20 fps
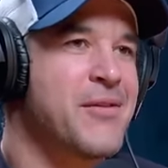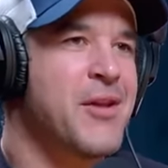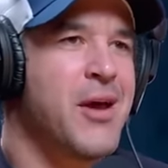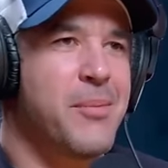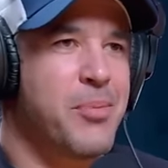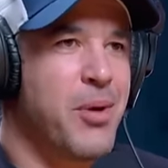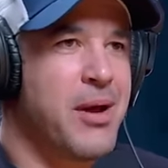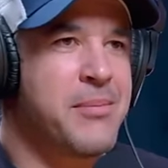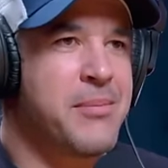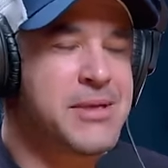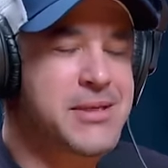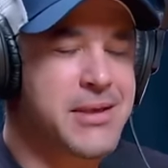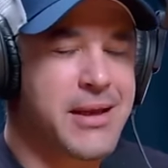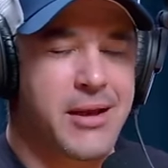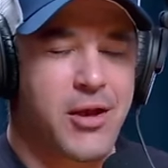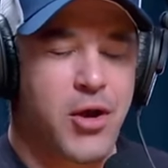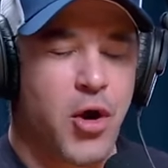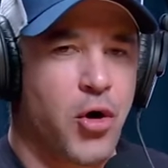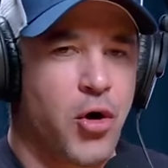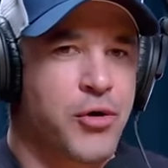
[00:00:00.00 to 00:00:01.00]
No, it probably means
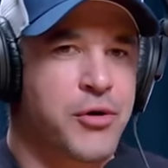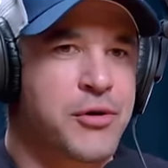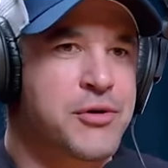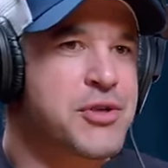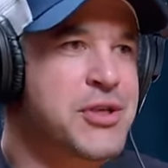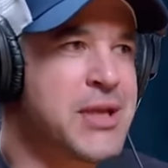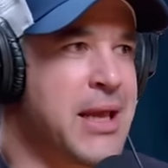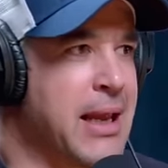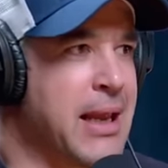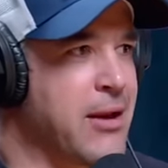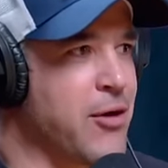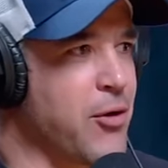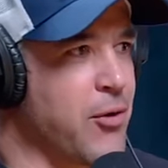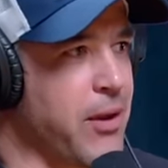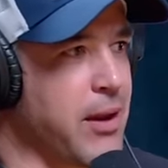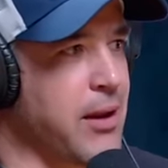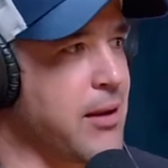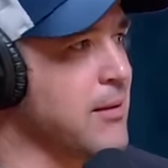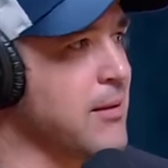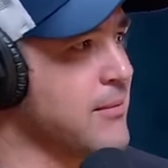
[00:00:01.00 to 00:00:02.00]
like gardener snake or
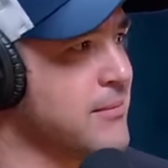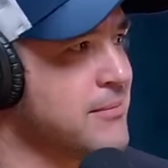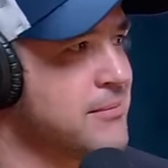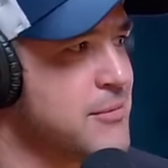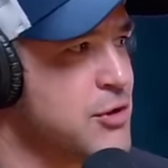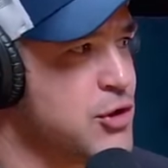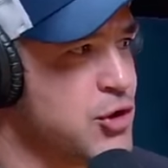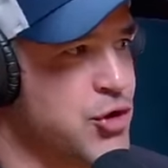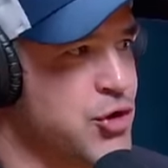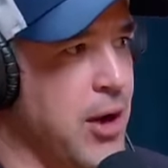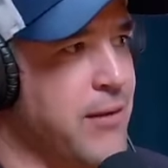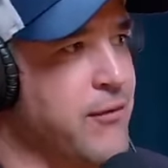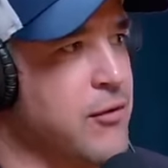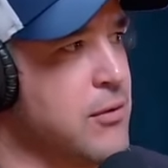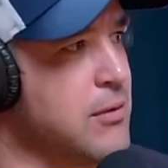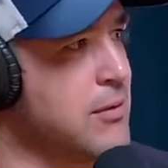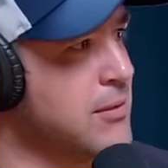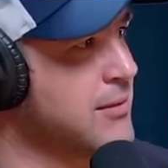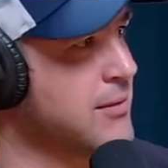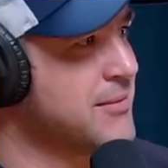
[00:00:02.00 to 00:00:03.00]
like
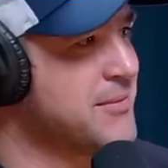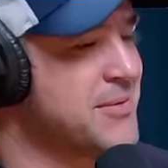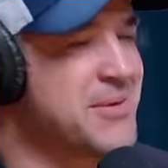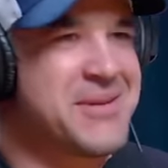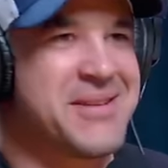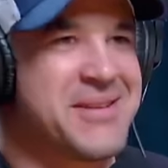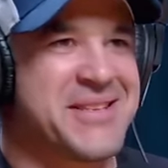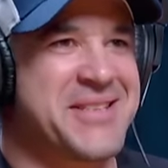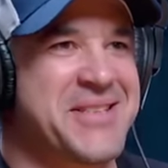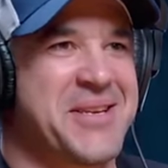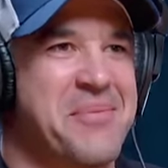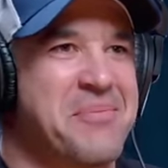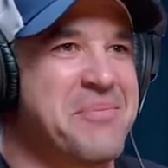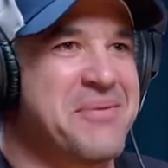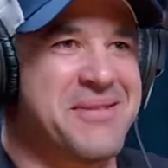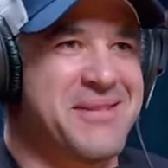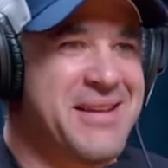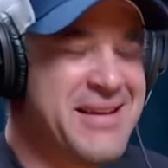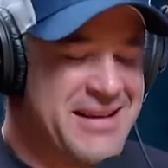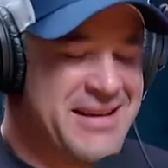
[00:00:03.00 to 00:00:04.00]
shovel. Some
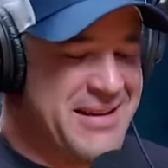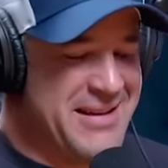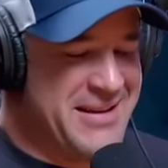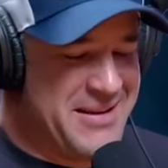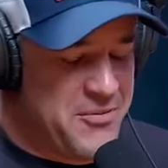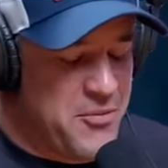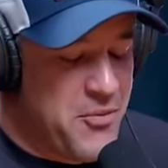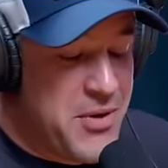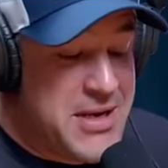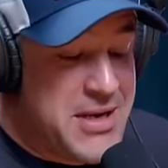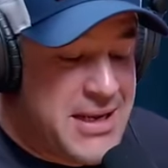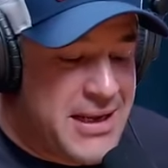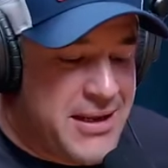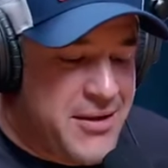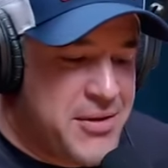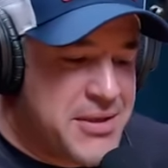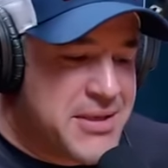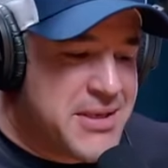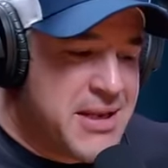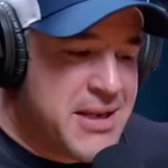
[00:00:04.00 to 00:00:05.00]

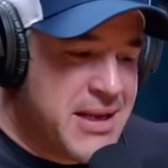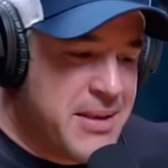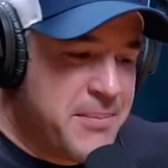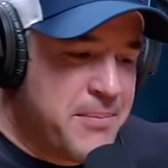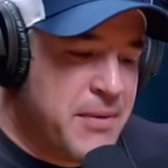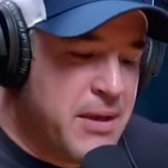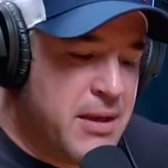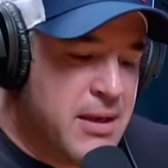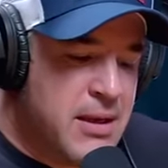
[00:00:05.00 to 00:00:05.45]
ridiculous name.